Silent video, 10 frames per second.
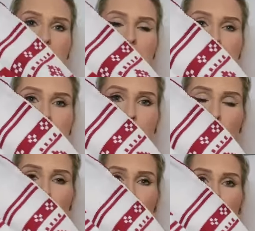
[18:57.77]
side is
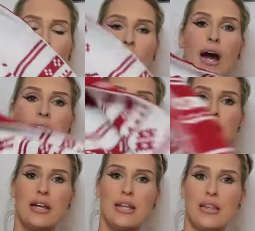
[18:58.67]
more white,
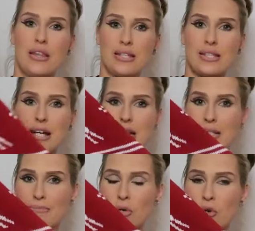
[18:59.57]
this side
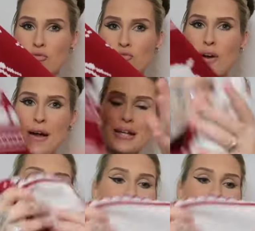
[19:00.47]
is more red.